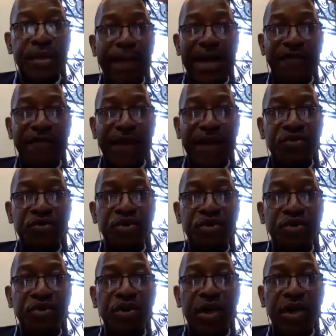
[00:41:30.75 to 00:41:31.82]
my advice
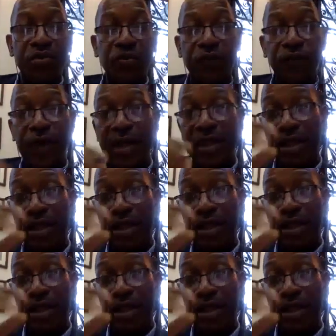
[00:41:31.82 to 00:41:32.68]
to young lawyers who find